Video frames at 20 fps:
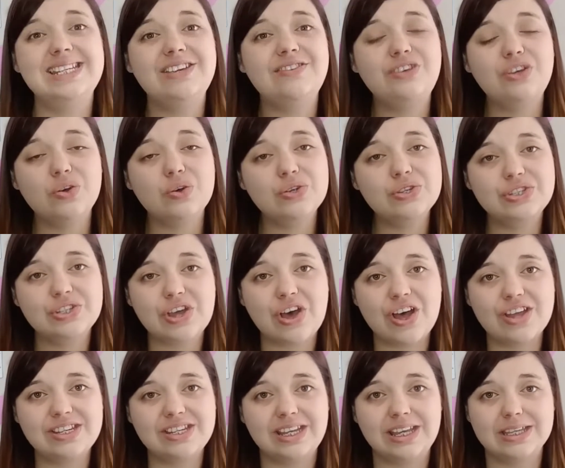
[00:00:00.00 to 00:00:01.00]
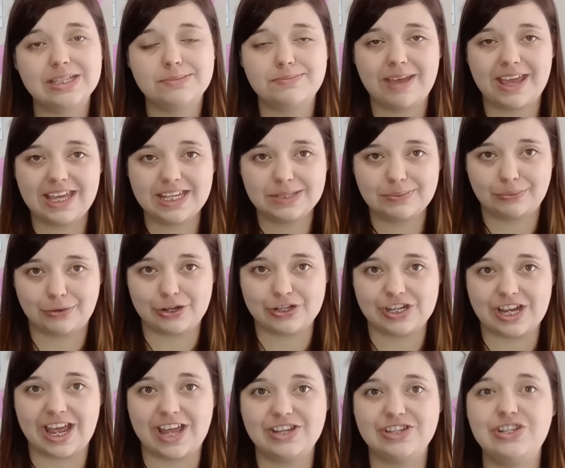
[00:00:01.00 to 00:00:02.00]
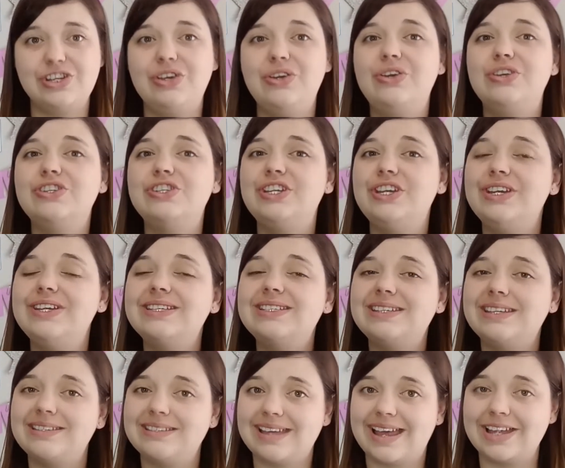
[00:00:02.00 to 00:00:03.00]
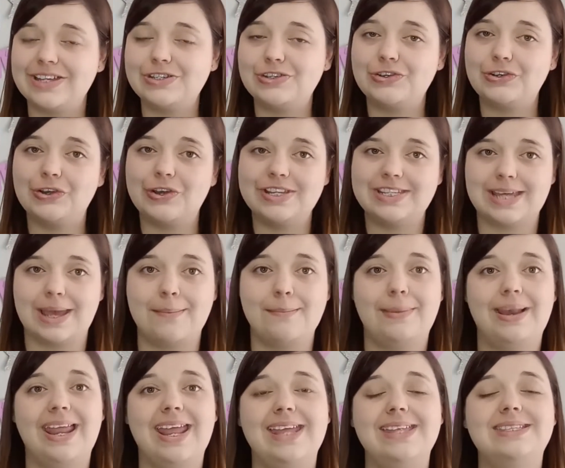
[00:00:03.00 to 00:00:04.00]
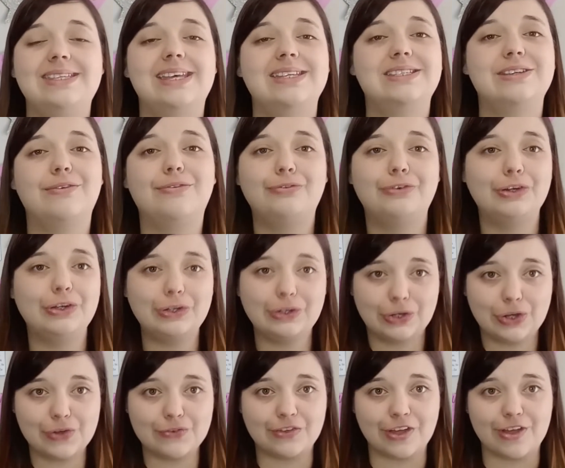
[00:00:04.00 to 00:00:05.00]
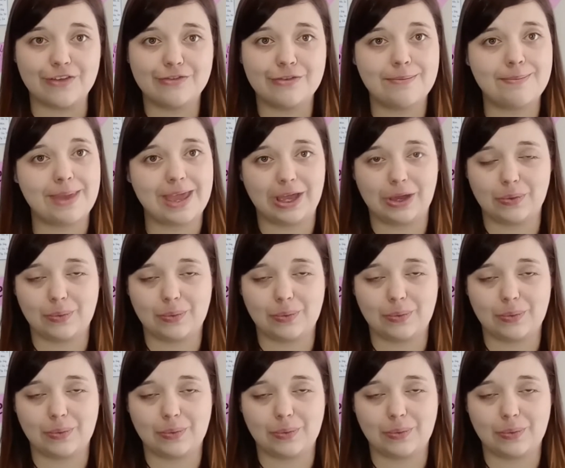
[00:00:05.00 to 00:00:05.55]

if you're starting a space project, you could use these astronaut templates as a front cover for big